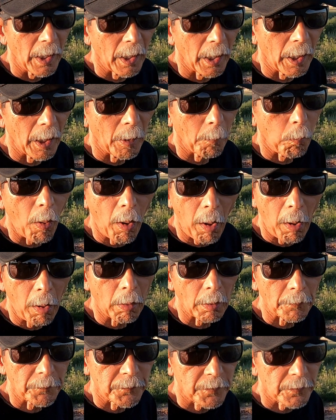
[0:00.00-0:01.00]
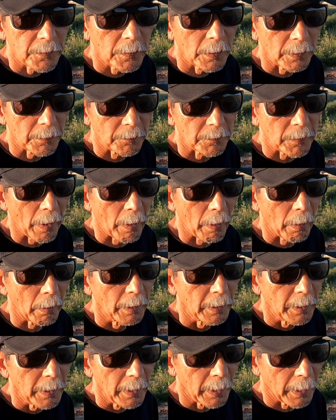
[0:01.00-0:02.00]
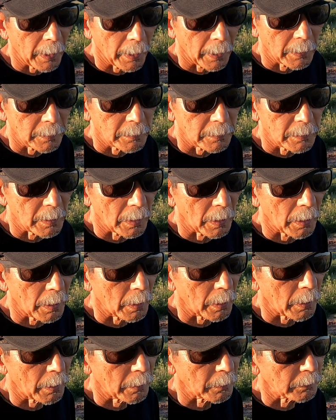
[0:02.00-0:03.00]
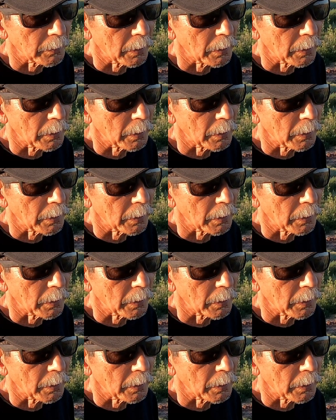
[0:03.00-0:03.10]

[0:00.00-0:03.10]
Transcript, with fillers: uh, parts in there and uh,